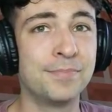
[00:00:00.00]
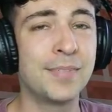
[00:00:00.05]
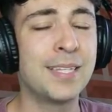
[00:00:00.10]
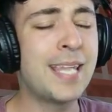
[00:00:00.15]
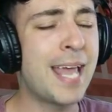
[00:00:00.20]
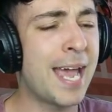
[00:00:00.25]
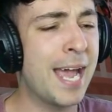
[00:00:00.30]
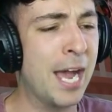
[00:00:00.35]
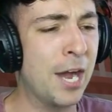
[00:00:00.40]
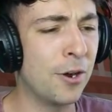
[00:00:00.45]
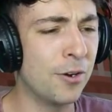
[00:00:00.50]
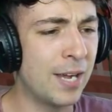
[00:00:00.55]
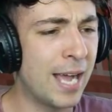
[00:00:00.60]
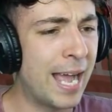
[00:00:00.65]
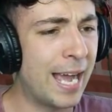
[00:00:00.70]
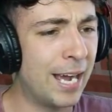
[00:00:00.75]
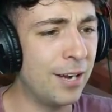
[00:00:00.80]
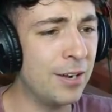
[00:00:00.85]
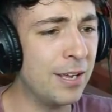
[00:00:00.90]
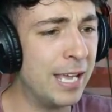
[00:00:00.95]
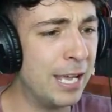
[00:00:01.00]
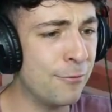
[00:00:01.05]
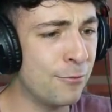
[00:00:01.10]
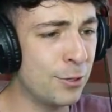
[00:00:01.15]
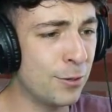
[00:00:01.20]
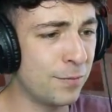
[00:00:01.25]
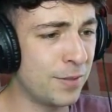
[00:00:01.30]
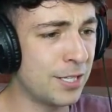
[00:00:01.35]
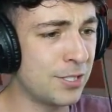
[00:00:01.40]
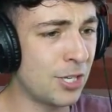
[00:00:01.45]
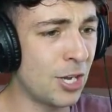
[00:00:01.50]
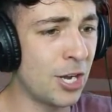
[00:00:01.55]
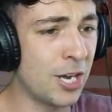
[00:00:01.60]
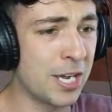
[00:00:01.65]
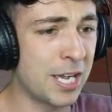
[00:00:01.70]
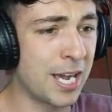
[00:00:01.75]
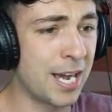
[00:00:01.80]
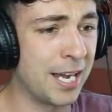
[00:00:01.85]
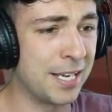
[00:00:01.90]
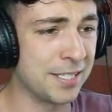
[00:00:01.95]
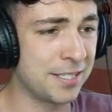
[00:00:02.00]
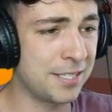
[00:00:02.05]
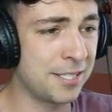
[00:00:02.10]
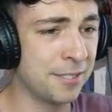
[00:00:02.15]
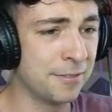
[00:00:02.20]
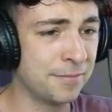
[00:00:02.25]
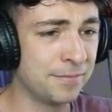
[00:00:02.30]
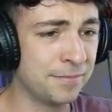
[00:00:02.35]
Now, how do I get rid of this Urgast?